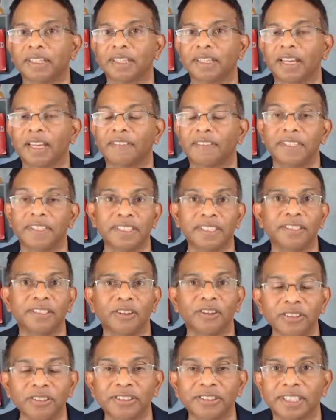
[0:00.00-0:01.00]
And this is
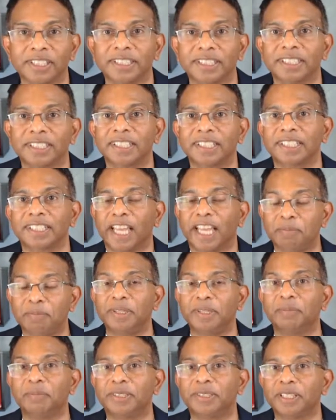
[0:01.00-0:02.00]
not just
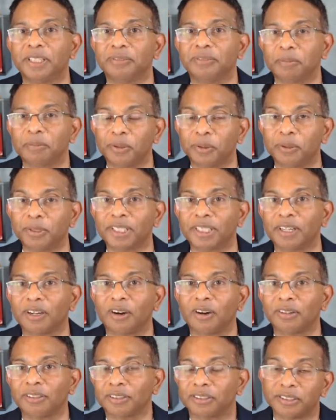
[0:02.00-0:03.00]
KPMG reporting
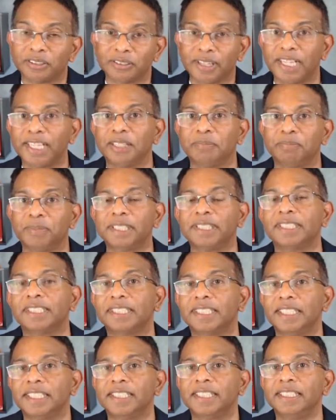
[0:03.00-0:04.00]
on Australian business
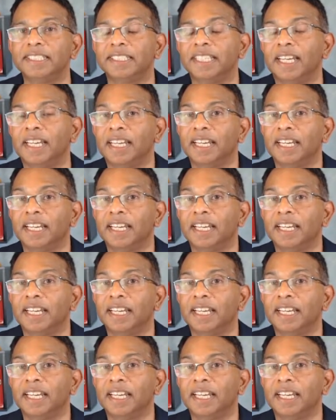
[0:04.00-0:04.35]
leaders.